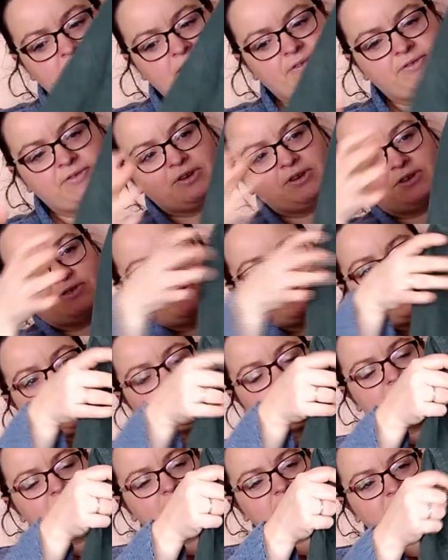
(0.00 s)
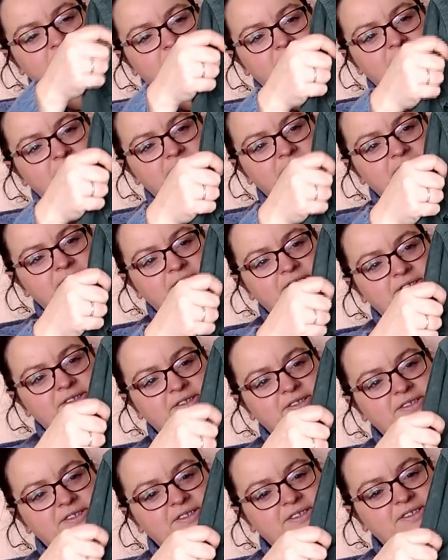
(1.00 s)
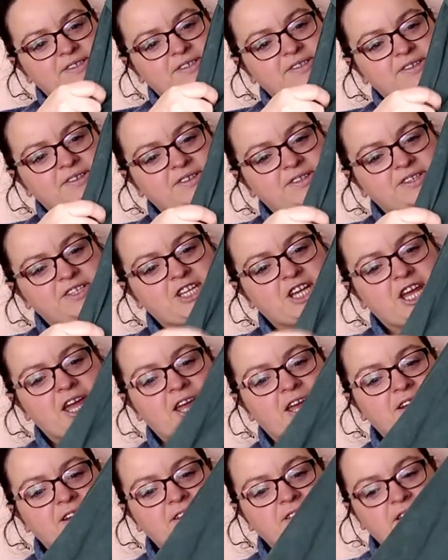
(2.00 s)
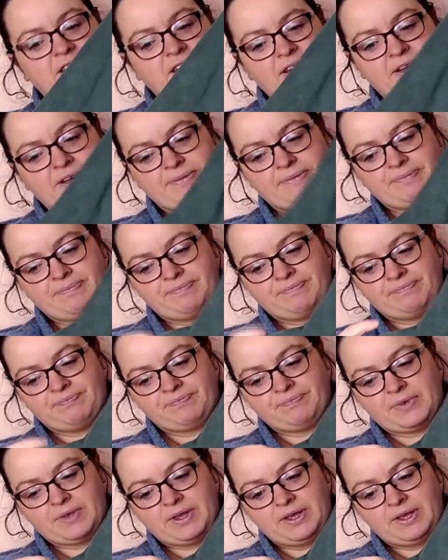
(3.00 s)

It feels like not checked. Um.